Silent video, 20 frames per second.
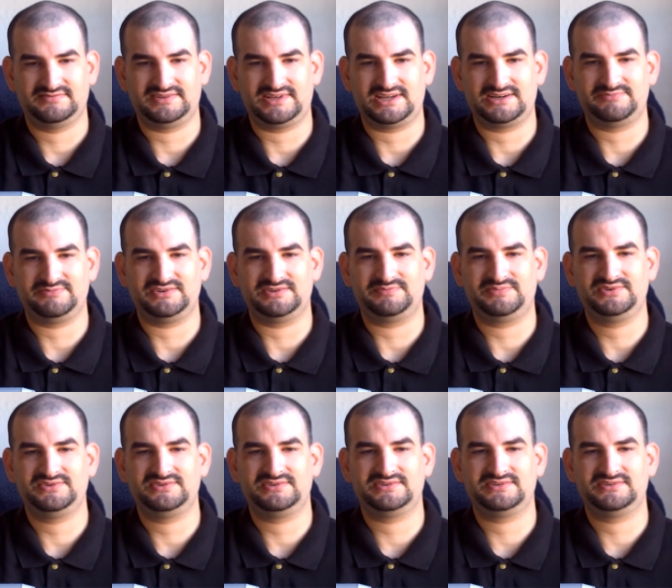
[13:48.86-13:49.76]
Vladimir
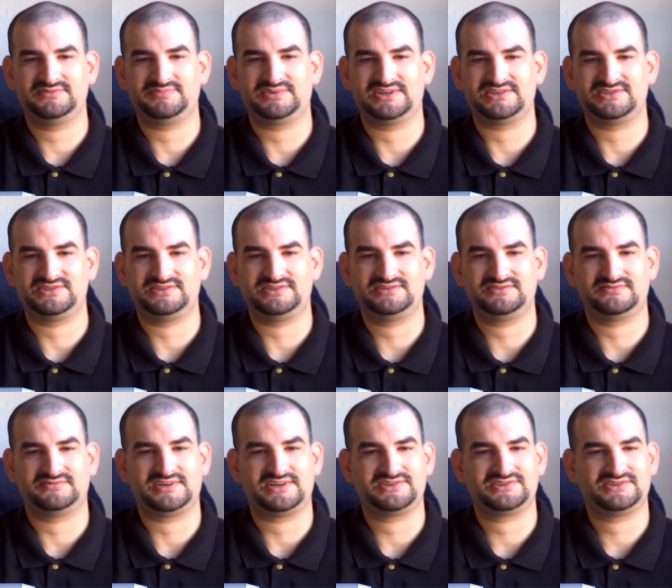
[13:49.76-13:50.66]
Putin, President
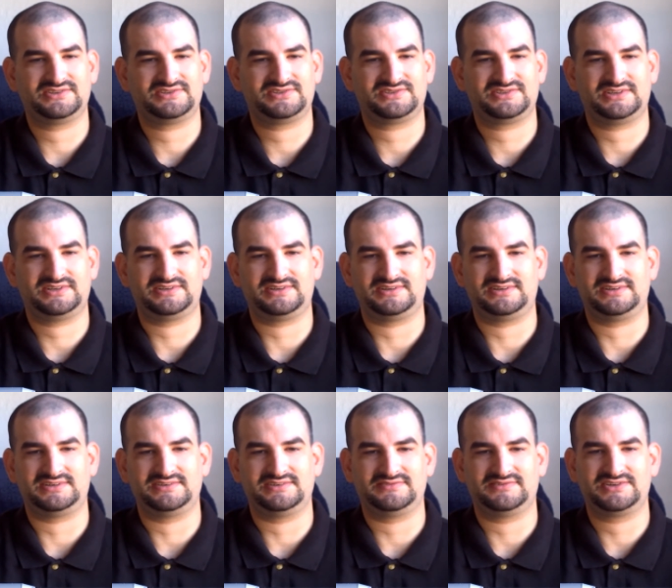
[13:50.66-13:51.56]
of Russia, said
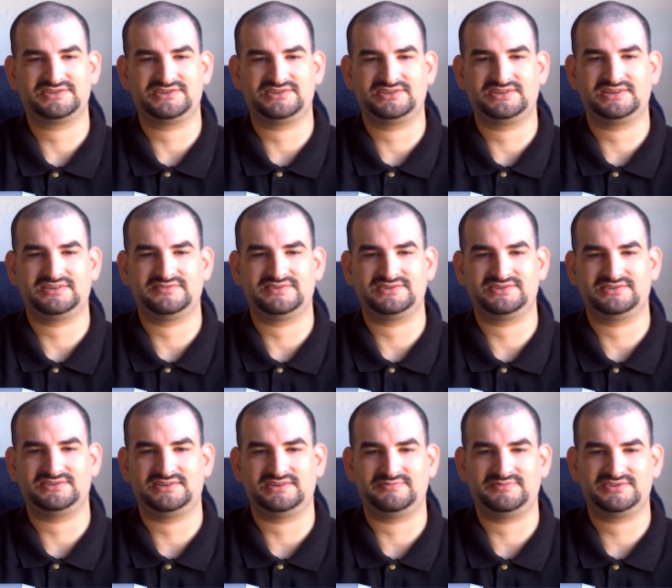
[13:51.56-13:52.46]
on Russian
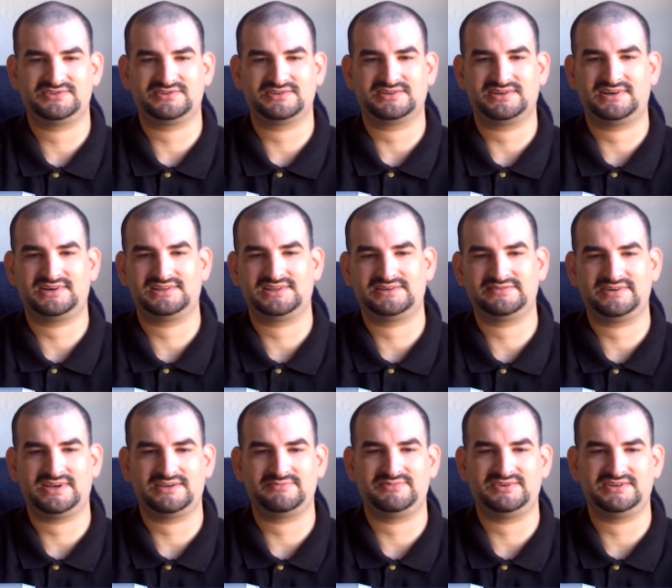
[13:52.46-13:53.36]
television that Mr. Karlov
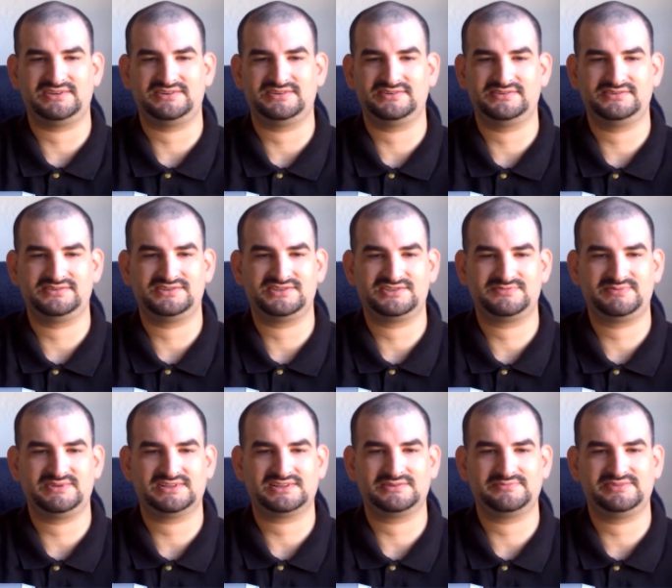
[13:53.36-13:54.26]
had been
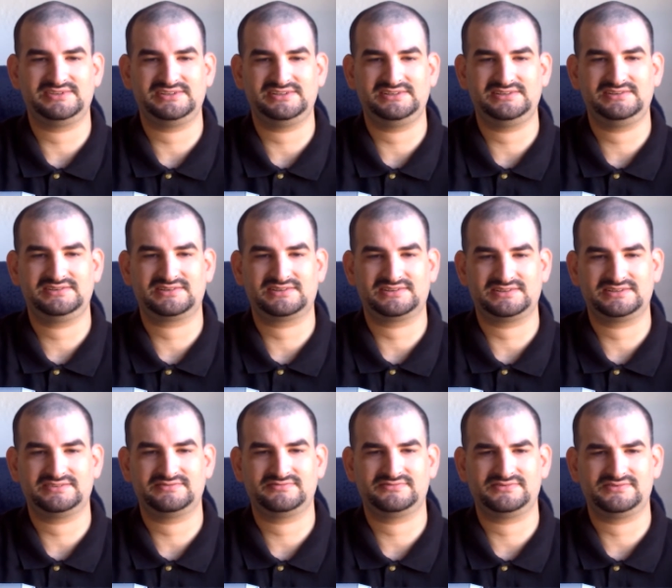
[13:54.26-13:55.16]
despicably,
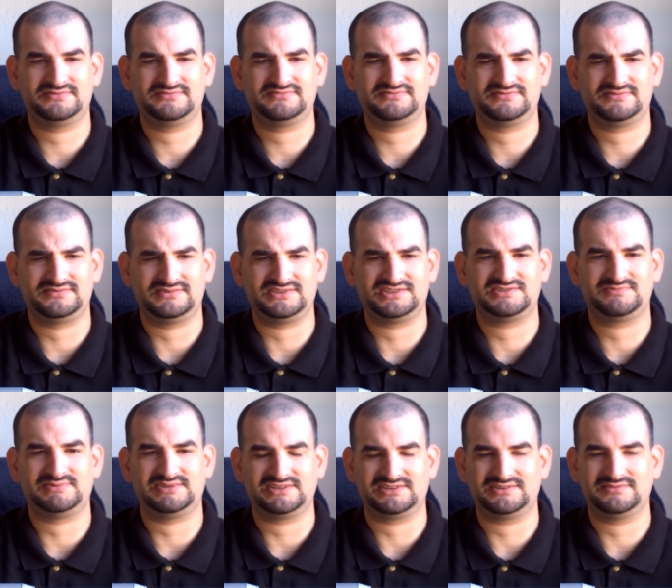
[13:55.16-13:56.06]

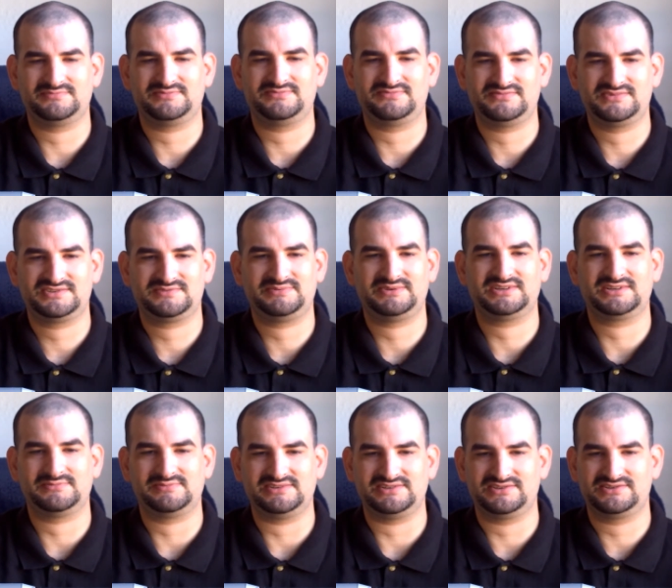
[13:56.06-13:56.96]

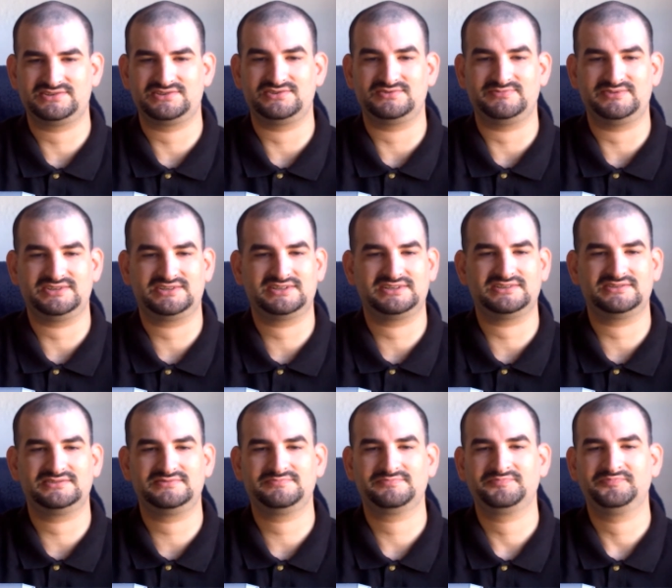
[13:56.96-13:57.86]
despicably, excuse me,
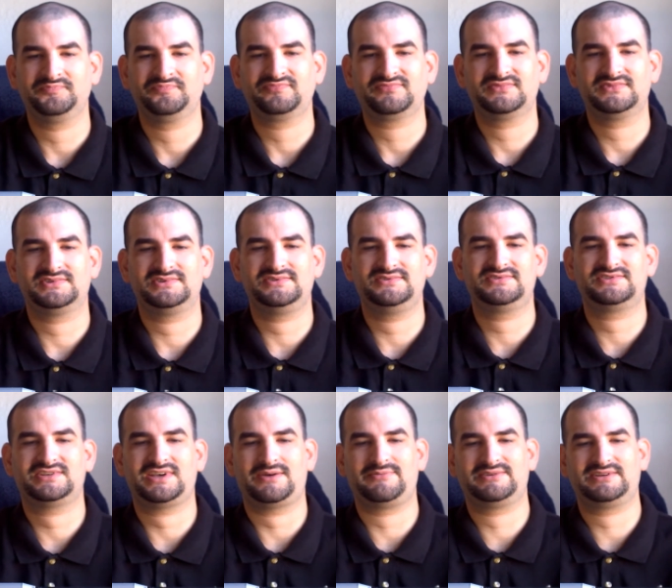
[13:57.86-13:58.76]
killed to
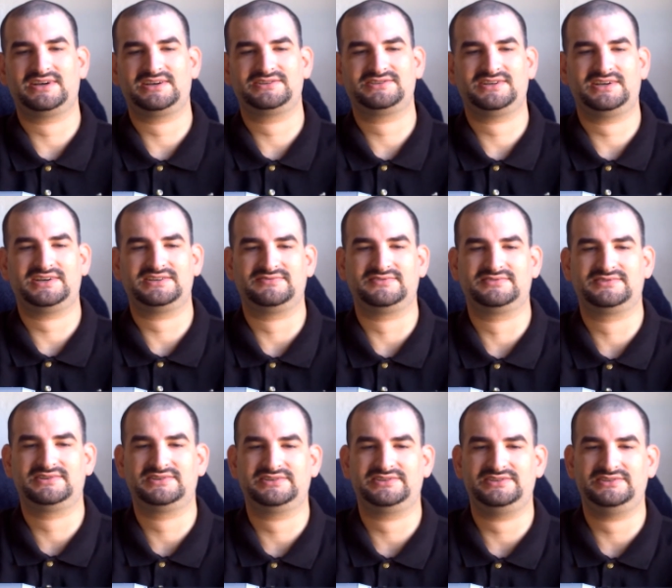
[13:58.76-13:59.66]
sabotage ties with
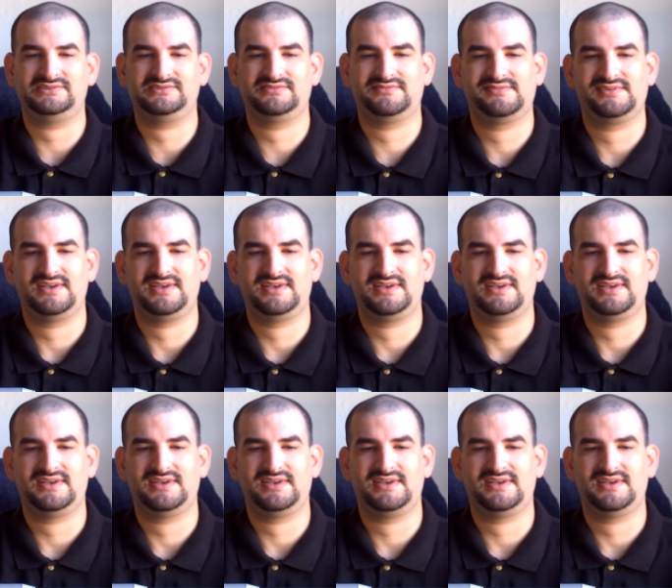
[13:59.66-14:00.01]
Turkey.